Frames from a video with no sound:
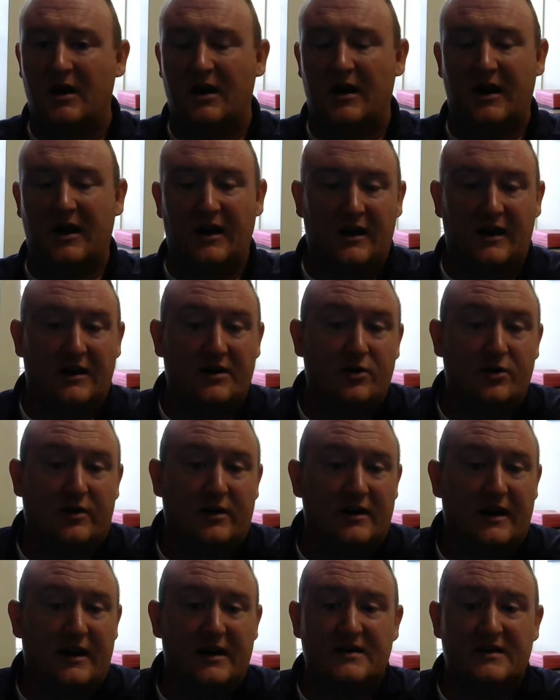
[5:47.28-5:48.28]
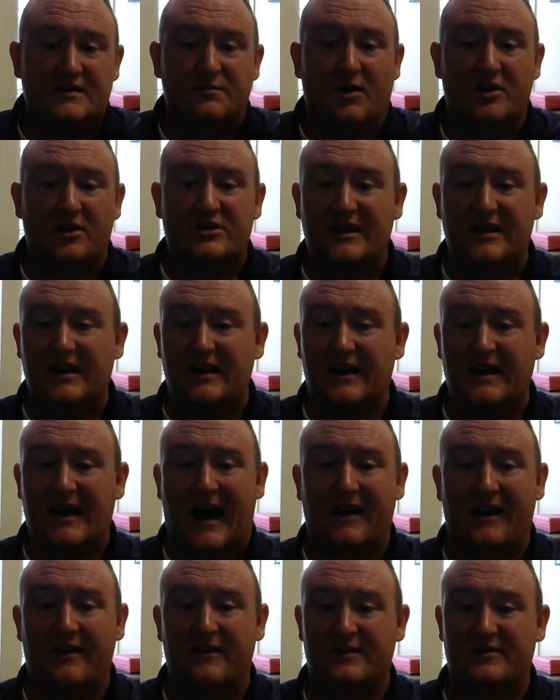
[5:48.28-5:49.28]
and you can get as much in and
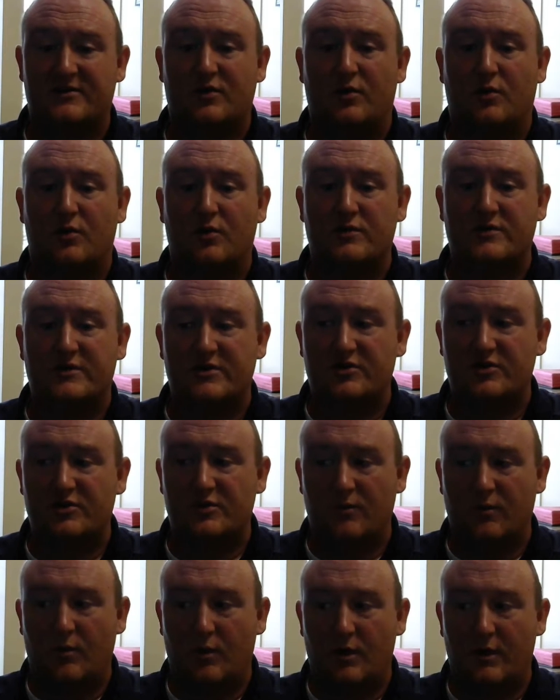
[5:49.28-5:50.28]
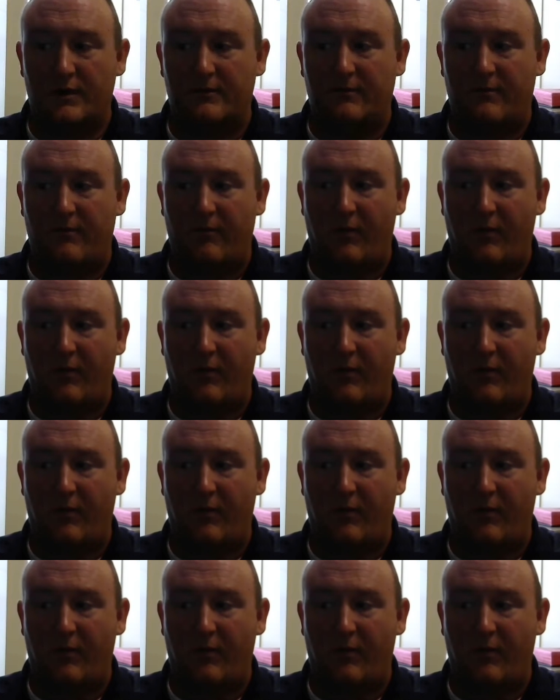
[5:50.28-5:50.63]
out of this course as you want.